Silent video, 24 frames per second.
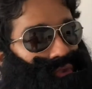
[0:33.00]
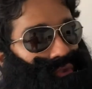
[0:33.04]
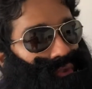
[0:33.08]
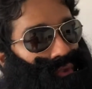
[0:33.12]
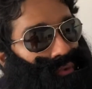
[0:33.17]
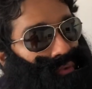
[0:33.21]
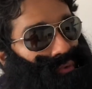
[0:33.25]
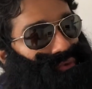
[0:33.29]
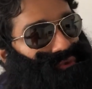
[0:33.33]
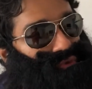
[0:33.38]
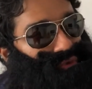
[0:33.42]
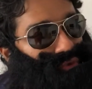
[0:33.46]

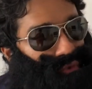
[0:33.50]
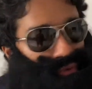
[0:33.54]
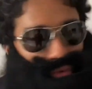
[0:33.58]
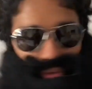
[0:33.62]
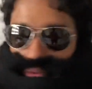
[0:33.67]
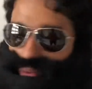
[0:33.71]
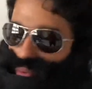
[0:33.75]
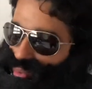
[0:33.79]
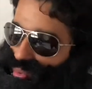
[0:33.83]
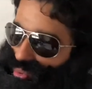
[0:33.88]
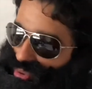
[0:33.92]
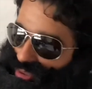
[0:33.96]
those
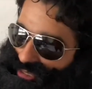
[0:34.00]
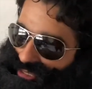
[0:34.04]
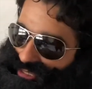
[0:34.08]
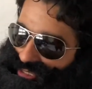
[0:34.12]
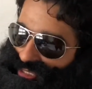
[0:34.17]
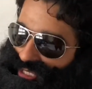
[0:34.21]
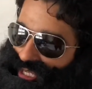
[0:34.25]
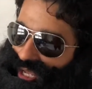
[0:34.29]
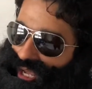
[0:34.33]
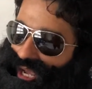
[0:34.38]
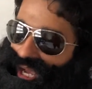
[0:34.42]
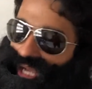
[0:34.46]

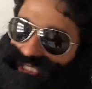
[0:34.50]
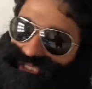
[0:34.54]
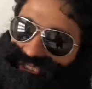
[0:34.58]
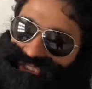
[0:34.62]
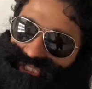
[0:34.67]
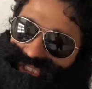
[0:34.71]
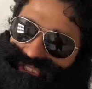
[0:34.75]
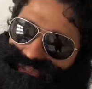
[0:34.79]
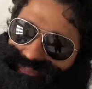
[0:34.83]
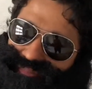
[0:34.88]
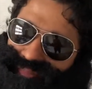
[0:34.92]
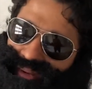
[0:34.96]
rules are
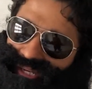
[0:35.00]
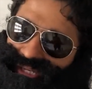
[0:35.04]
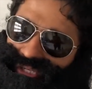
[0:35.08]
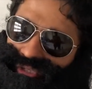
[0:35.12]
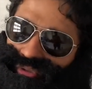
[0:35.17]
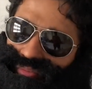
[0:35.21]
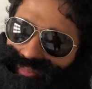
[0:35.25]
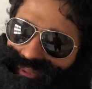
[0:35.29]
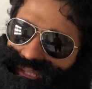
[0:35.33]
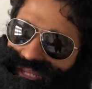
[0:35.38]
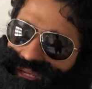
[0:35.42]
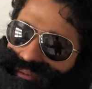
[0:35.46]
just meant
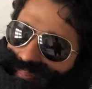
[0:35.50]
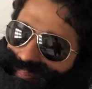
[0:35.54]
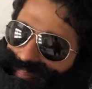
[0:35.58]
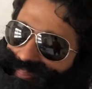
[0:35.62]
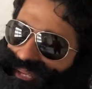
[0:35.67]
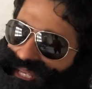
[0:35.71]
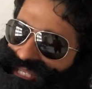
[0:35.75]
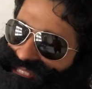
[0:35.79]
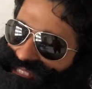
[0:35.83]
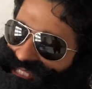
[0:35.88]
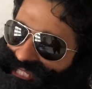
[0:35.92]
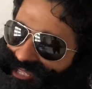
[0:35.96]
to be a
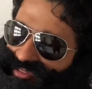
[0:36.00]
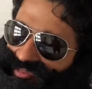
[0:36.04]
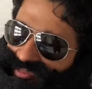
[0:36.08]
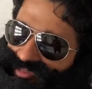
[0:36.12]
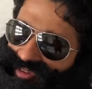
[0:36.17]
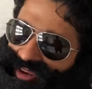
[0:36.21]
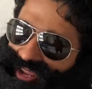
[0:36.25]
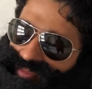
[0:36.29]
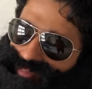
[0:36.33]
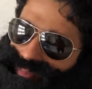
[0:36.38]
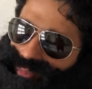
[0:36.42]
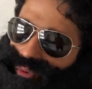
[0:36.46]
basic
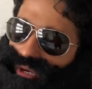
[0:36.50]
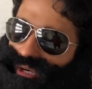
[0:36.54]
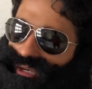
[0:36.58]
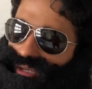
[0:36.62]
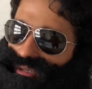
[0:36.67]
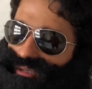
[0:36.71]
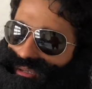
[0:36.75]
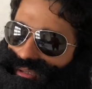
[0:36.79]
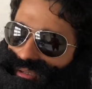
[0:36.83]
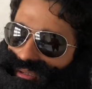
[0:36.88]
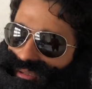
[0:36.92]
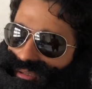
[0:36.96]

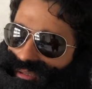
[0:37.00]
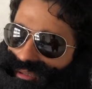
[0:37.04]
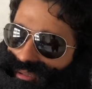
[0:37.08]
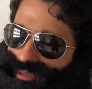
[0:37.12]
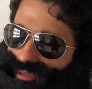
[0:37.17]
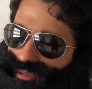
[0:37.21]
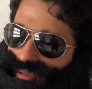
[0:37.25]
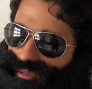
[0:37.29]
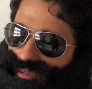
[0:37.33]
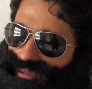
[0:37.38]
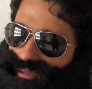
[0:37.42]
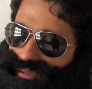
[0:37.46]
framework.
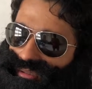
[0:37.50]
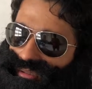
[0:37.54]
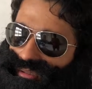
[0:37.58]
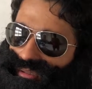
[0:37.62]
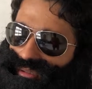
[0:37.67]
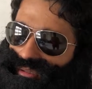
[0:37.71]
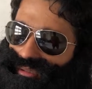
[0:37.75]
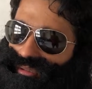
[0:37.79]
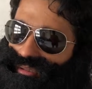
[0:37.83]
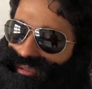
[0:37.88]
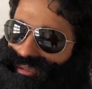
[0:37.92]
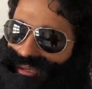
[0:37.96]

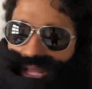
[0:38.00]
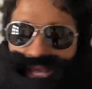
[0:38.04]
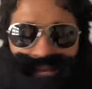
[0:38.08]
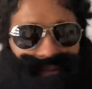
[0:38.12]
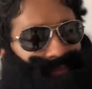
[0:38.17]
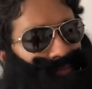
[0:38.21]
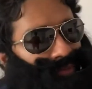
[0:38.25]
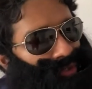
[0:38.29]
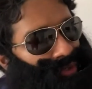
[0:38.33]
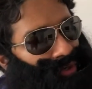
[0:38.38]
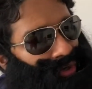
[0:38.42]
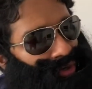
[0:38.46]

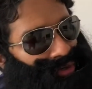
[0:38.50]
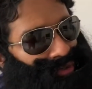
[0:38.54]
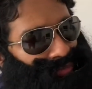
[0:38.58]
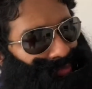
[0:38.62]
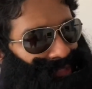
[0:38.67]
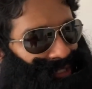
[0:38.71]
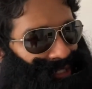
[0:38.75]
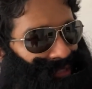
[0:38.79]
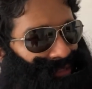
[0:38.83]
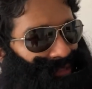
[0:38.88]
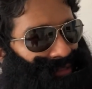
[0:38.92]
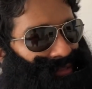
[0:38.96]
Like
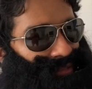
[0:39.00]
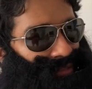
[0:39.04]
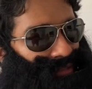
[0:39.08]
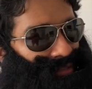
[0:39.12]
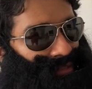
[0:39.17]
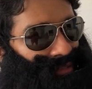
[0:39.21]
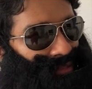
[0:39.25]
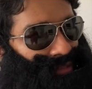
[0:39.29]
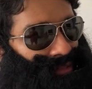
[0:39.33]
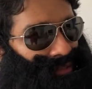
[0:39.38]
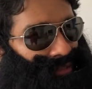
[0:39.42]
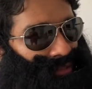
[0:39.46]
monogamy,
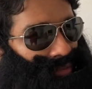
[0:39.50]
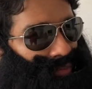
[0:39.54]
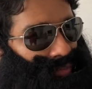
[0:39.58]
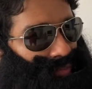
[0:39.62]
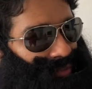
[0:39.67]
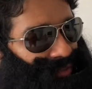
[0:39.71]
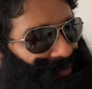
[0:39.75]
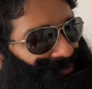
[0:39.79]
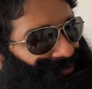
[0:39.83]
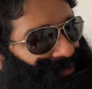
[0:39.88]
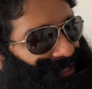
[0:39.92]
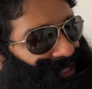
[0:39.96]

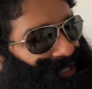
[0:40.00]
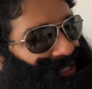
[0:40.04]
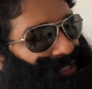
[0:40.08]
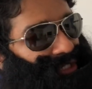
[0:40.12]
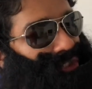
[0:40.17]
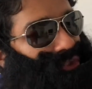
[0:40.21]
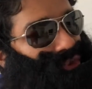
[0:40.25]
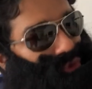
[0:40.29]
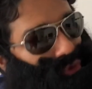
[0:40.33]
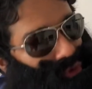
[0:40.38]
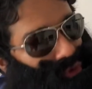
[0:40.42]
we have taken it